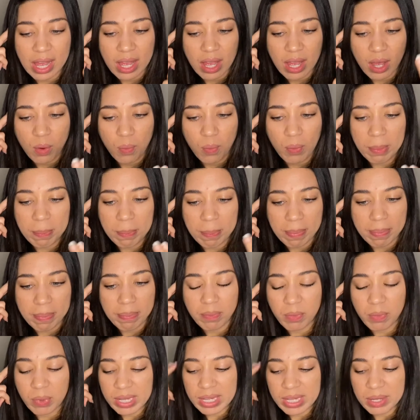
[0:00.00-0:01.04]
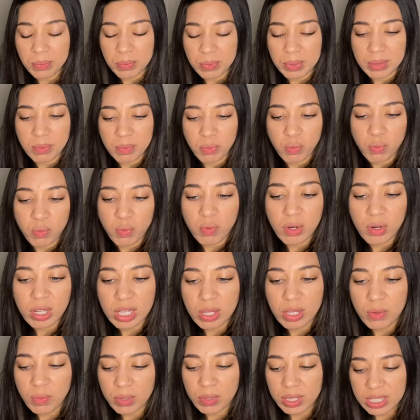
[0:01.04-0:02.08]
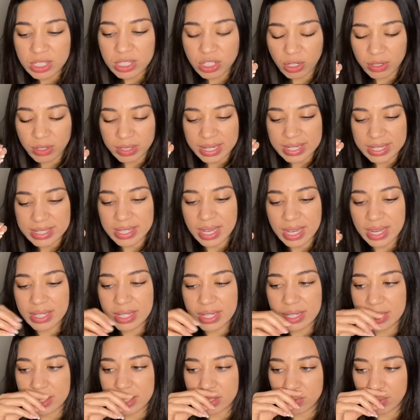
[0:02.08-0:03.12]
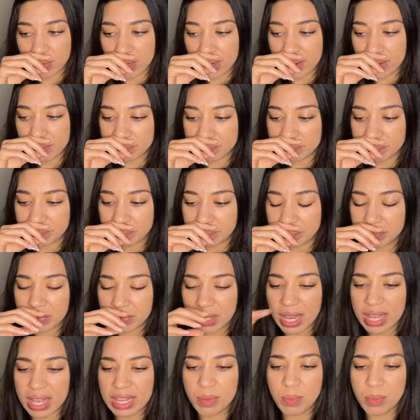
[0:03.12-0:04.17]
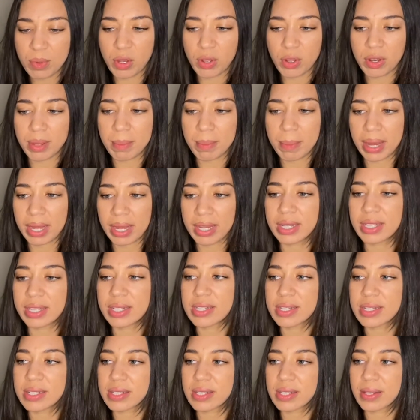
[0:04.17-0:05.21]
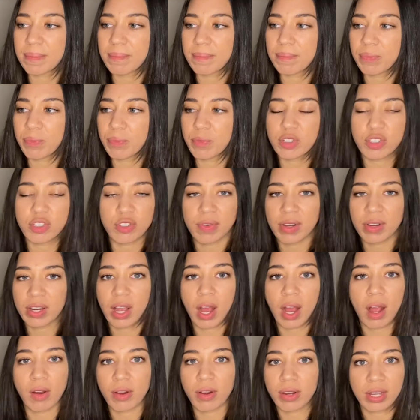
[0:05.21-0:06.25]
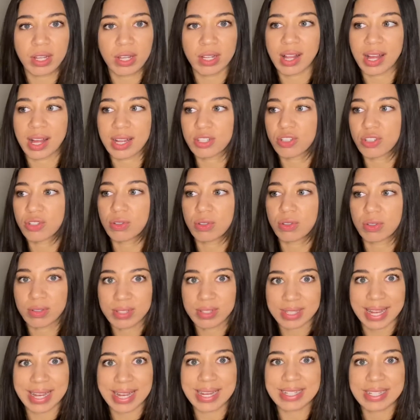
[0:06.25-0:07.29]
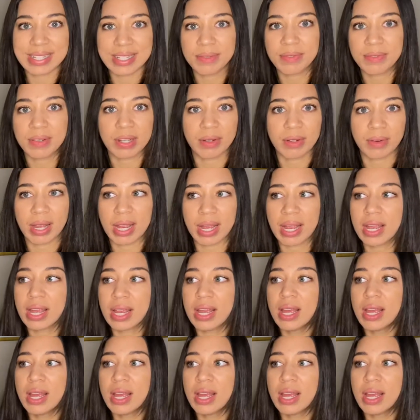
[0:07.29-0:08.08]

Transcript: we really, really start dissecting this, right? And then we go to the Mayans, which is very archaeological, scientific, right?